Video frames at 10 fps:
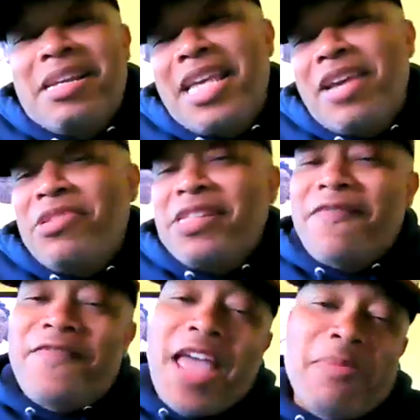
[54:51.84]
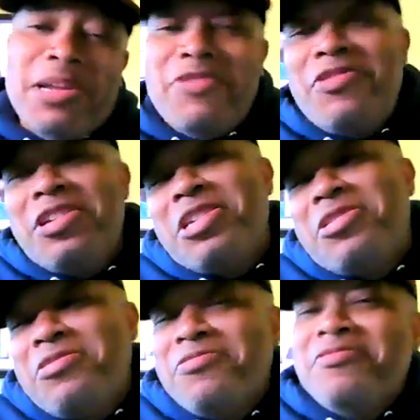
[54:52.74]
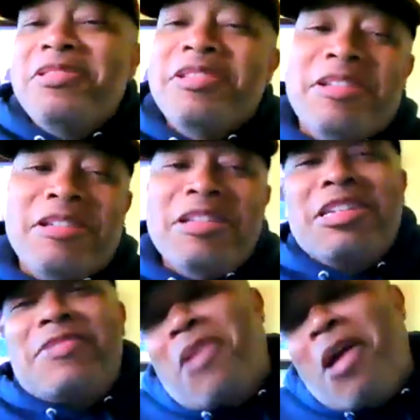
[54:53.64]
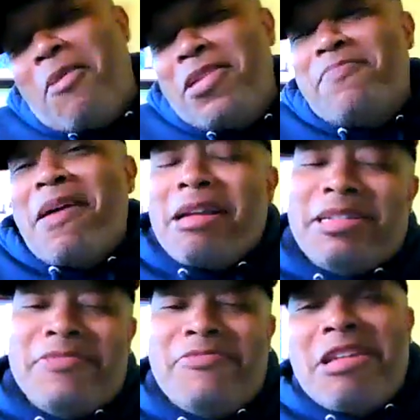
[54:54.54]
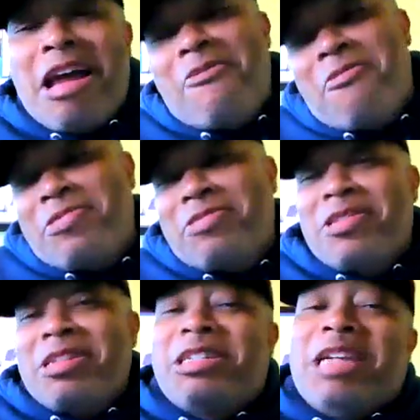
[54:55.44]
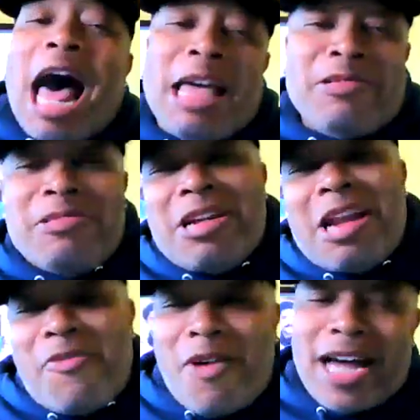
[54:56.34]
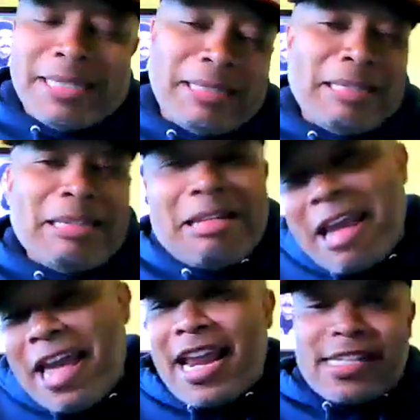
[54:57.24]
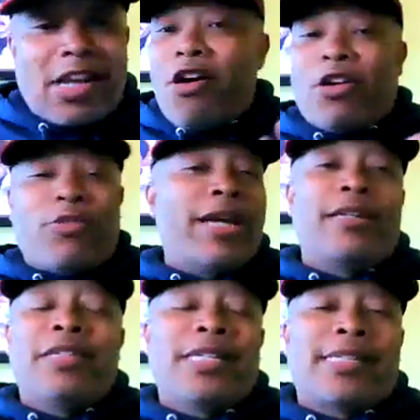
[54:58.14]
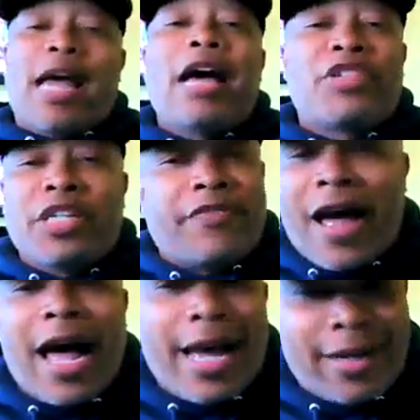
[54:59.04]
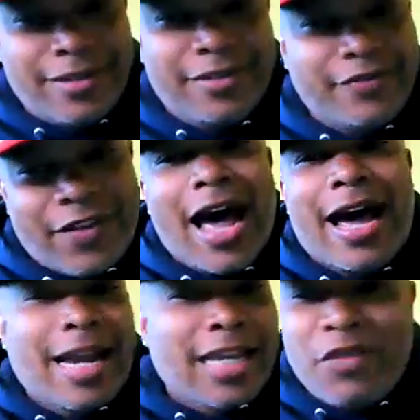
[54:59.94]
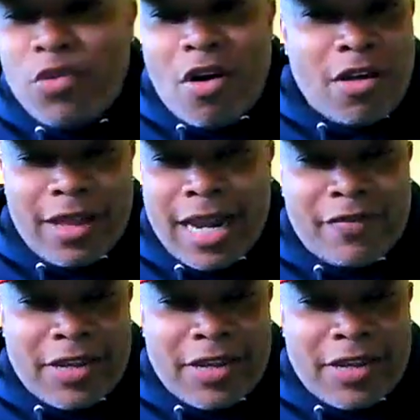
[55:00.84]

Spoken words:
It was a family reunion. It just brought me back to when I was a child and I watched it. Yeah, that's all great and nostalgic. Fine. I give you all of that.